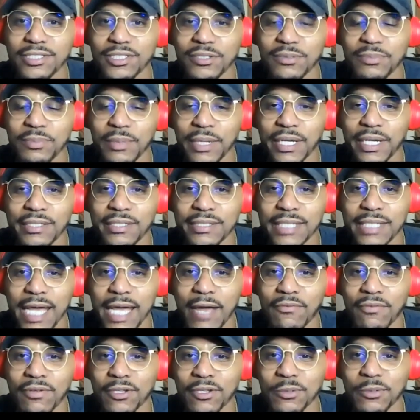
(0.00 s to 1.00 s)
your parents
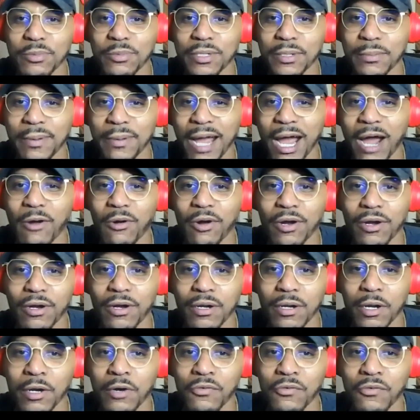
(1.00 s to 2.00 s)
have a little bit of power
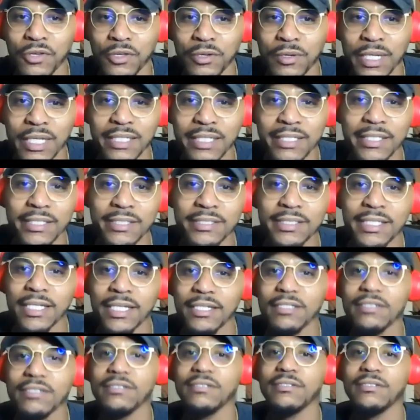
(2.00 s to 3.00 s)
over you. They dictate